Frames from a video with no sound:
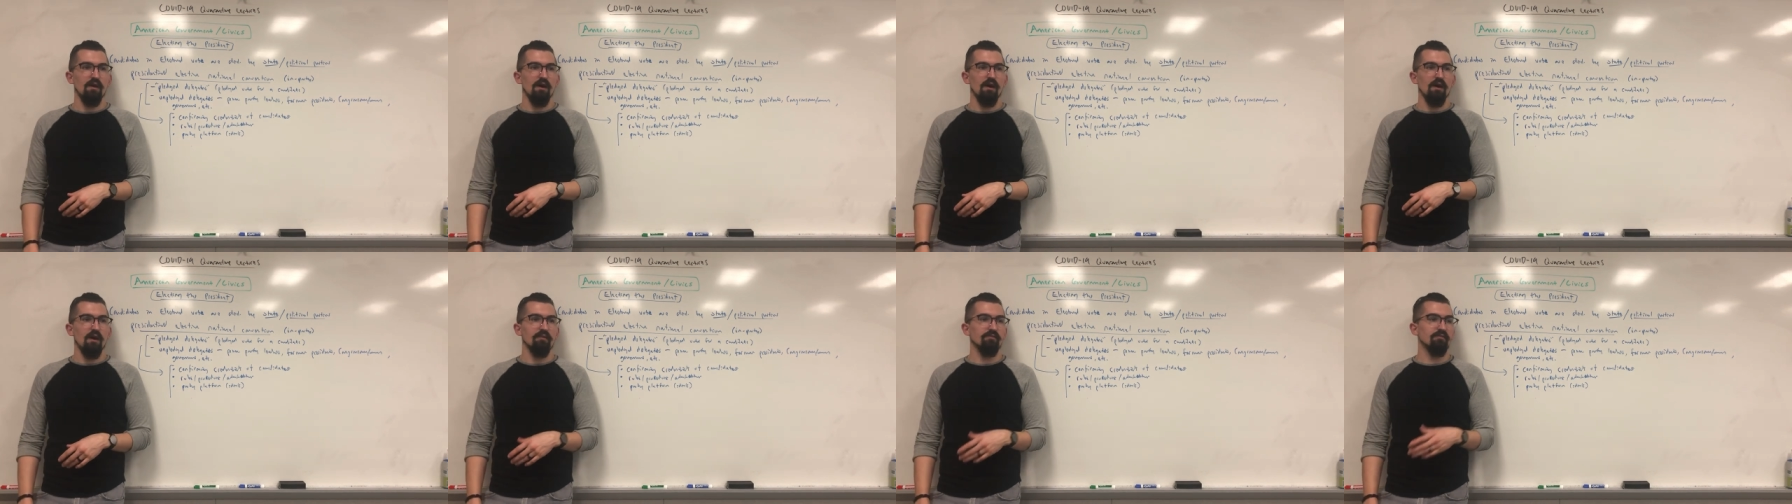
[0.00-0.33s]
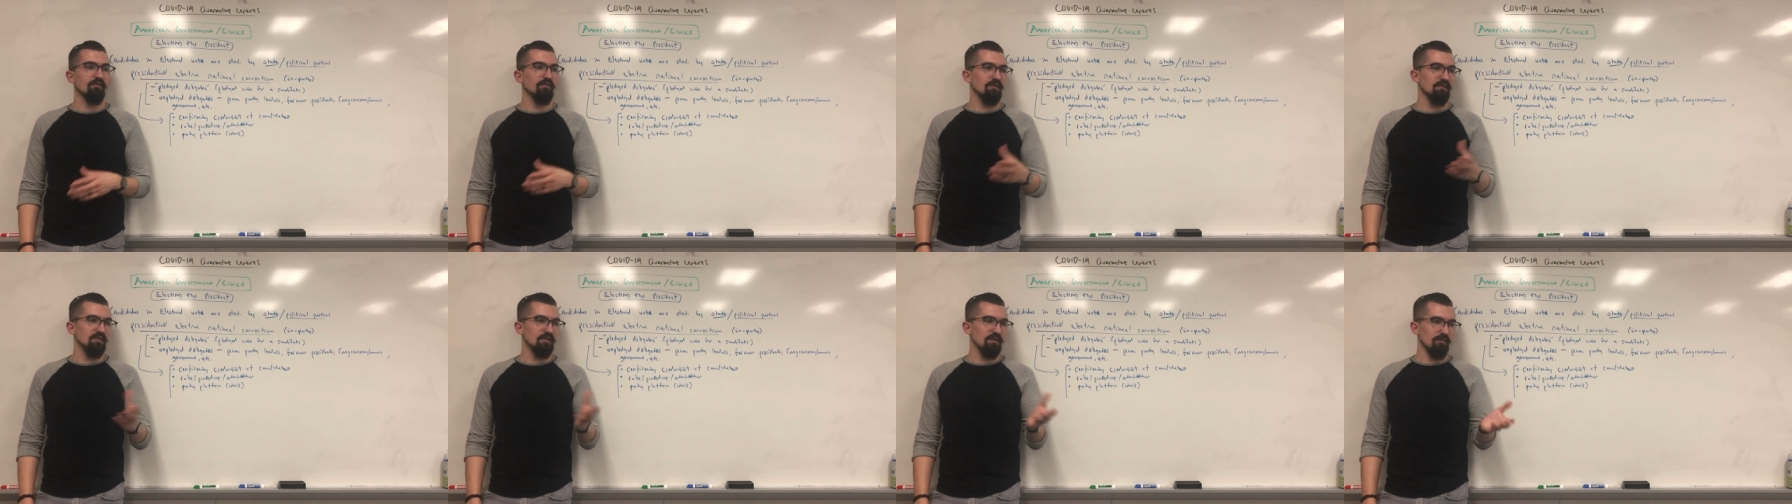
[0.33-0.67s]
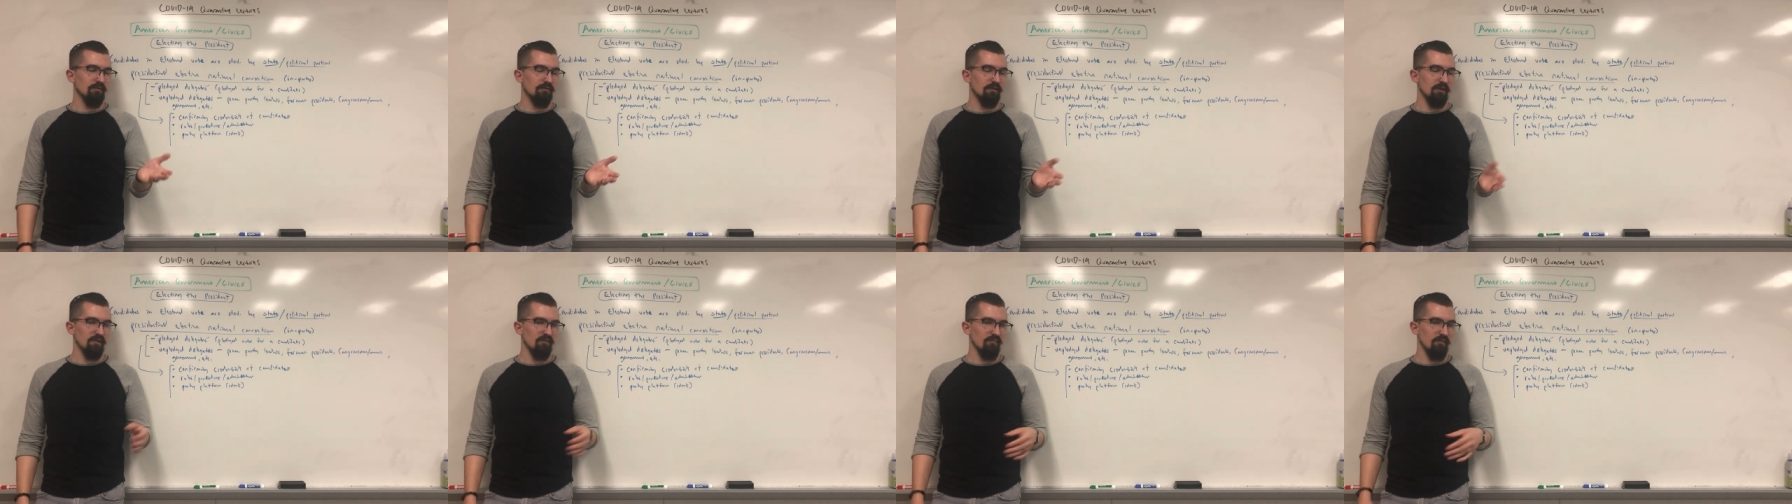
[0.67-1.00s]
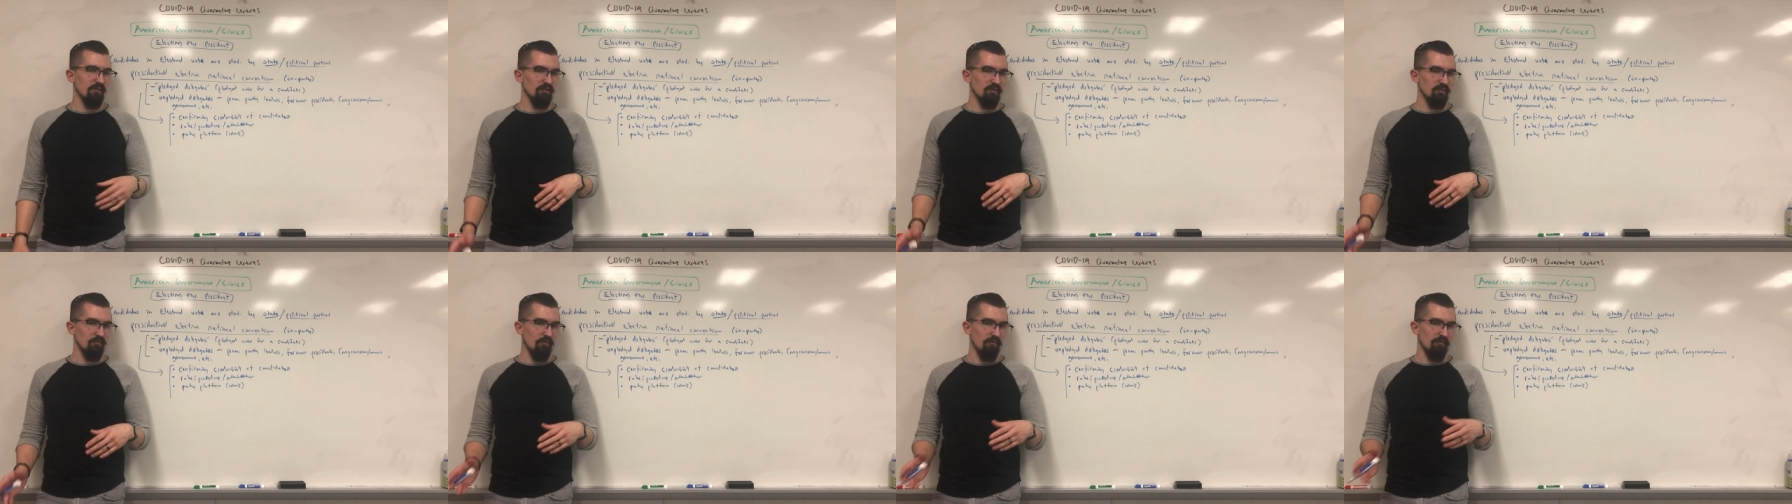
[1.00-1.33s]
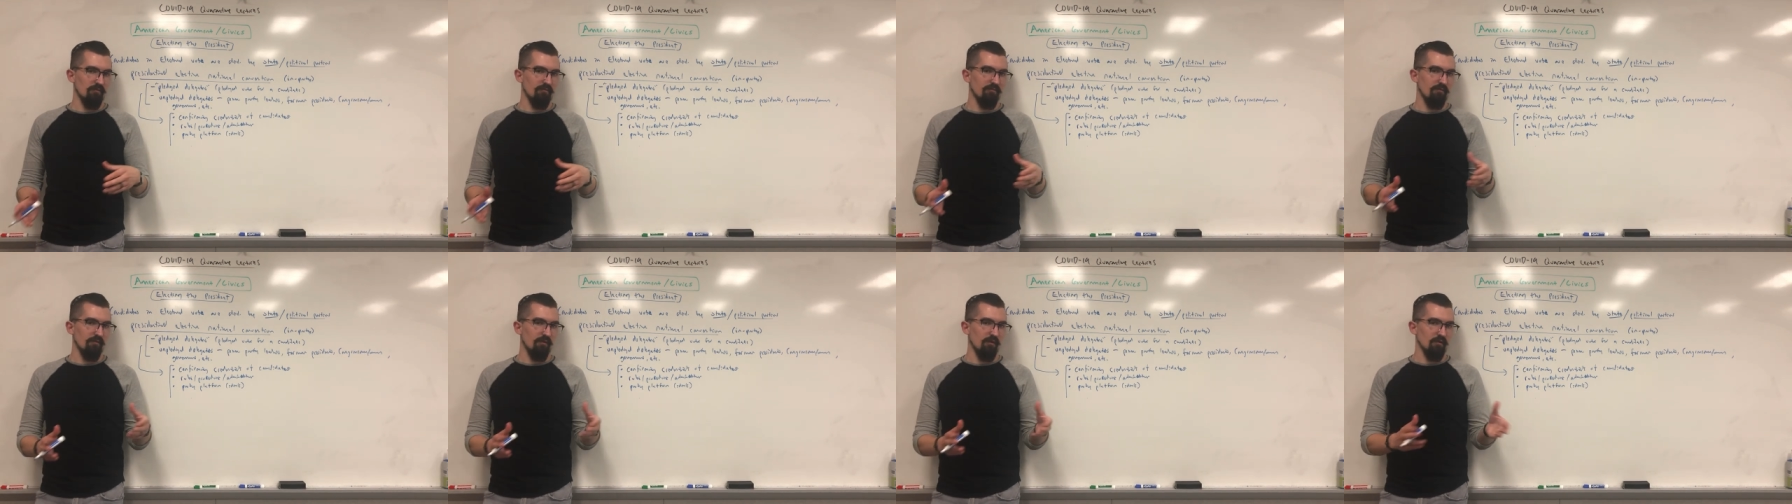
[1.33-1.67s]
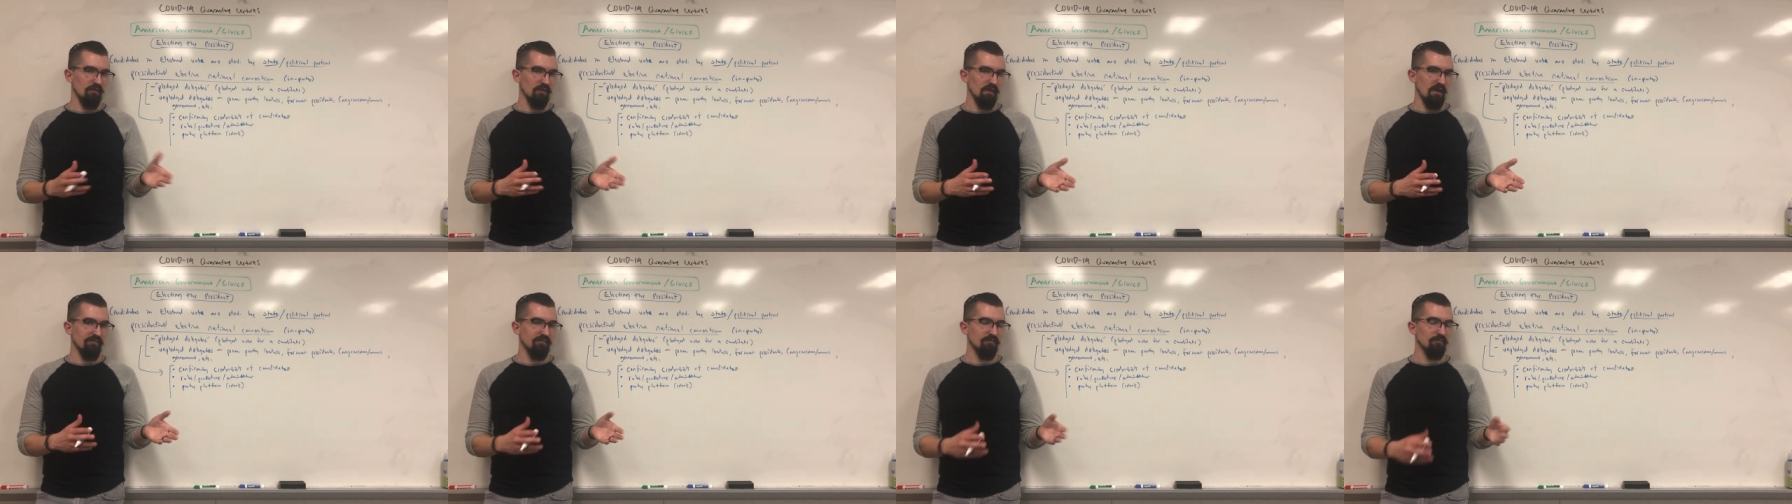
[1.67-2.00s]
If you go to the Democrat, they'll be a little more far
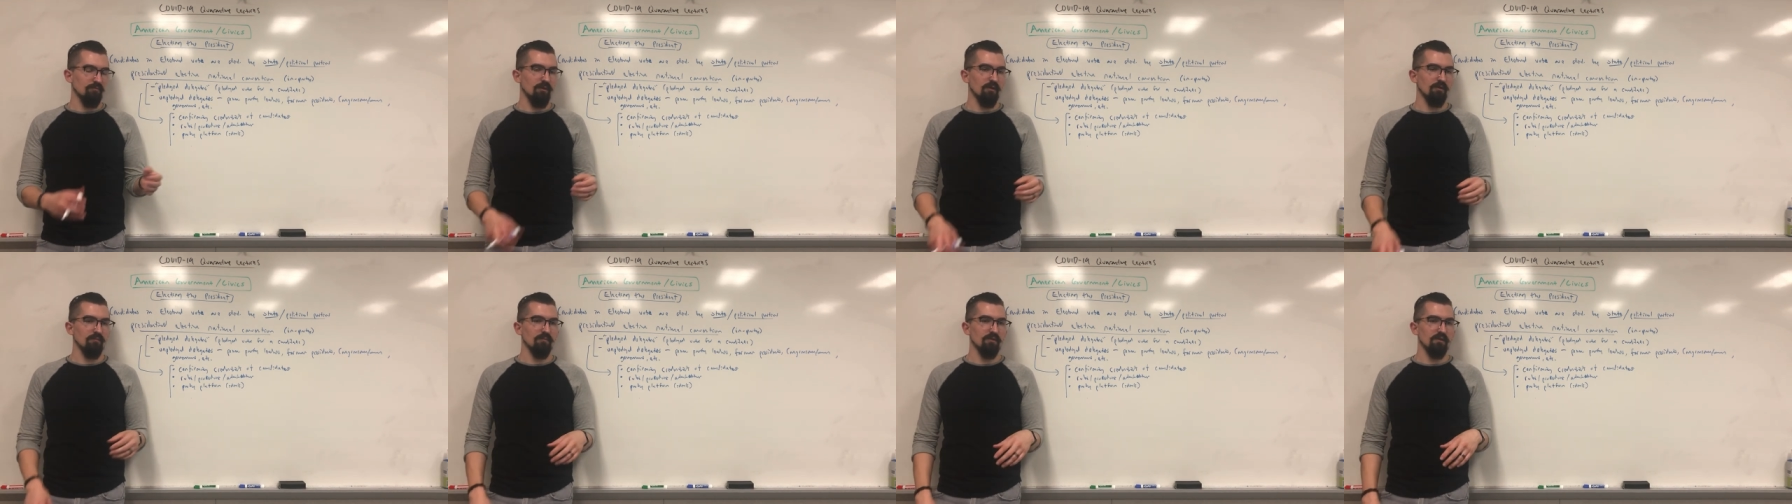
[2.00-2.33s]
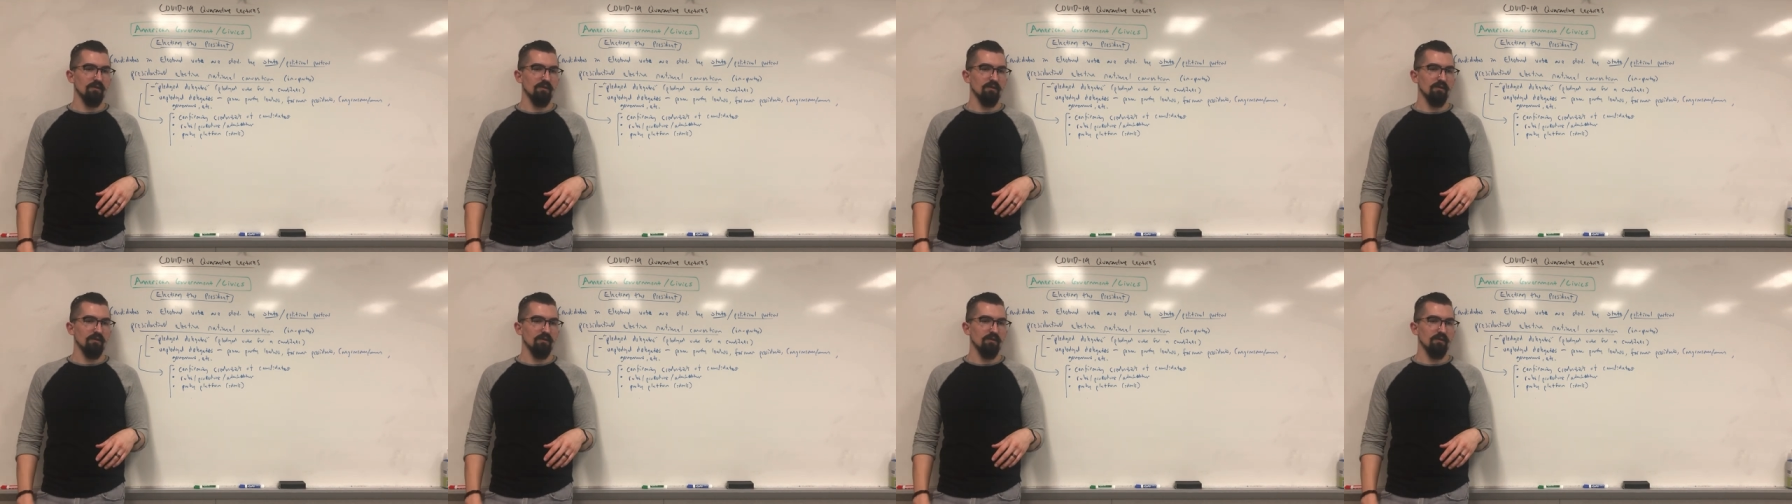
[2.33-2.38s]
left-wing,